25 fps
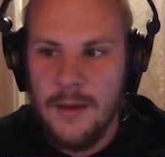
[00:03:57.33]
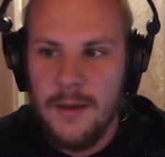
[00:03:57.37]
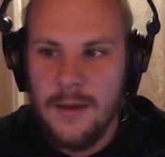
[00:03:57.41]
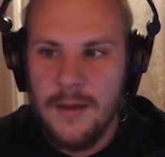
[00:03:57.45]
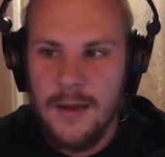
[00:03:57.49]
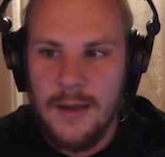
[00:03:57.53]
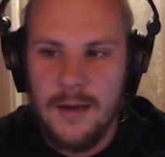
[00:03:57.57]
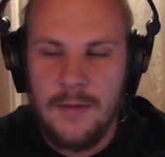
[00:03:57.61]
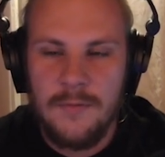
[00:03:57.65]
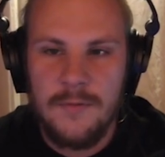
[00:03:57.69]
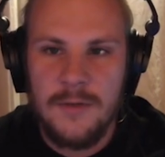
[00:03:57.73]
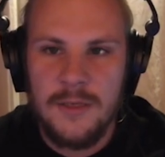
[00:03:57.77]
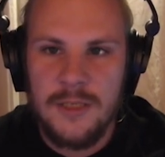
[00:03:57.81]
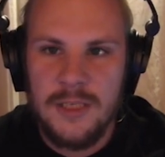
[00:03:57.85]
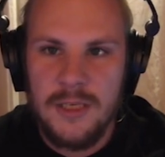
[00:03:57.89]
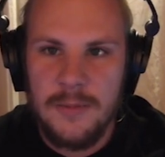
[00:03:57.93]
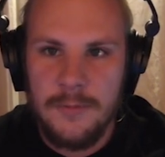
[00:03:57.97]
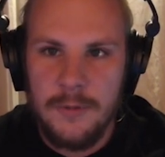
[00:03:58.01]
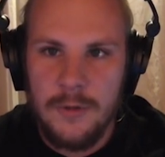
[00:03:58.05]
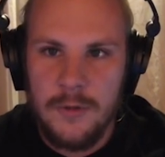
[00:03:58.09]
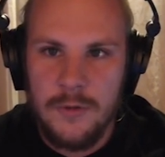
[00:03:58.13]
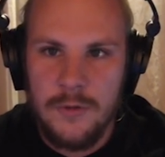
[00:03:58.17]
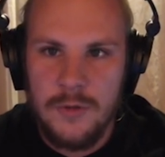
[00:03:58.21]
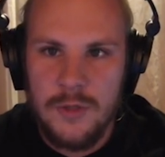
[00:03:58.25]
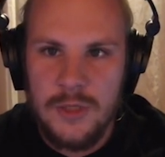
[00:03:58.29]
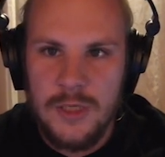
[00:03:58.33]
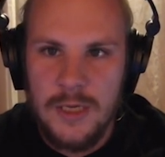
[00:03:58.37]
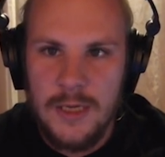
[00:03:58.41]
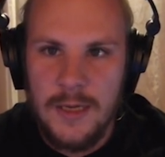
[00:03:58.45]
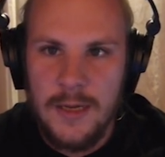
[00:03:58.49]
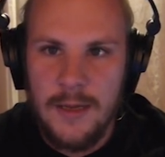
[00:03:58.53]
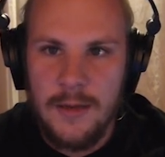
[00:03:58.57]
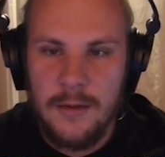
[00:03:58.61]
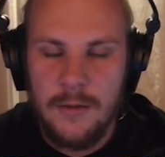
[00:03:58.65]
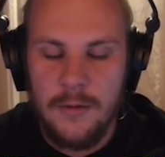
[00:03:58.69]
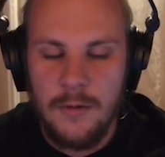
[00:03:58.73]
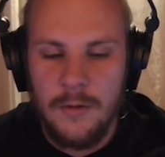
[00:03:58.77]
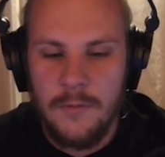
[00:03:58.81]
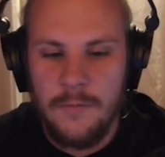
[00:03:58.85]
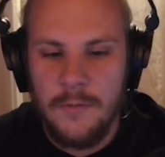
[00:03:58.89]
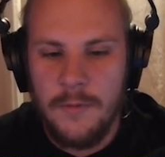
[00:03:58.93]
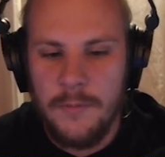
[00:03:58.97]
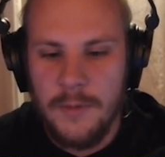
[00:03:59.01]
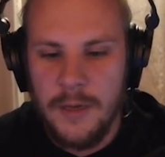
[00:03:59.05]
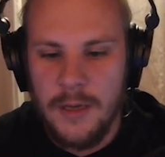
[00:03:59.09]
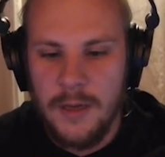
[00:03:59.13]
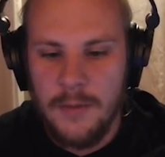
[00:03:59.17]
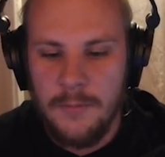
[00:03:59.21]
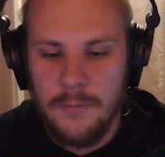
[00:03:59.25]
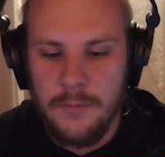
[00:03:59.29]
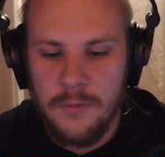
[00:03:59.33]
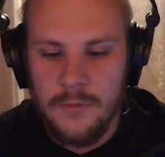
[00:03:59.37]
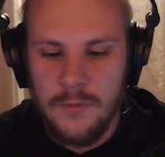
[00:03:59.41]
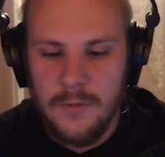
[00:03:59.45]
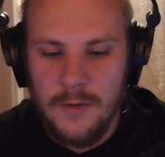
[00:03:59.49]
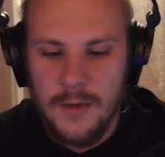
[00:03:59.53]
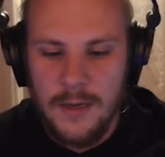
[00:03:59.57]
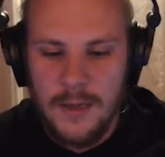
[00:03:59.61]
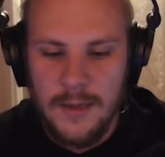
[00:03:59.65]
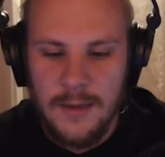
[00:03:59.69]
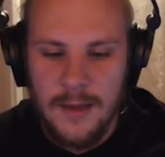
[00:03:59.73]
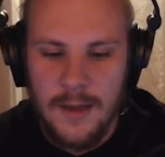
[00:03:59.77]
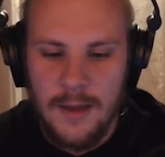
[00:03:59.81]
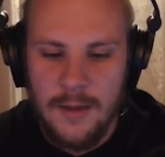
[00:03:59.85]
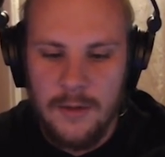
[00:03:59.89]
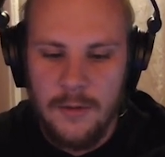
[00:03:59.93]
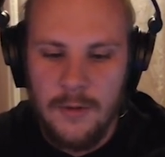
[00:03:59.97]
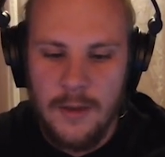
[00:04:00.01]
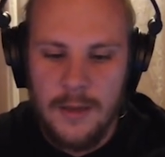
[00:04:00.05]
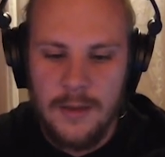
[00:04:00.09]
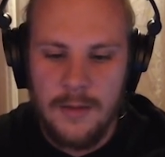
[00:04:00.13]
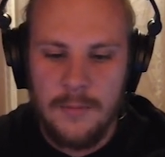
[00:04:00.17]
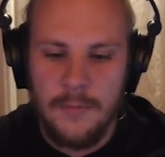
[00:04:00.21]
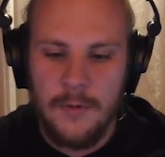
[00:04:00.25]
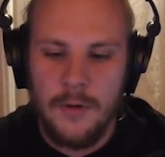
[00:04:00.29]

kind of the CPU ceiling of what my computer can handle at the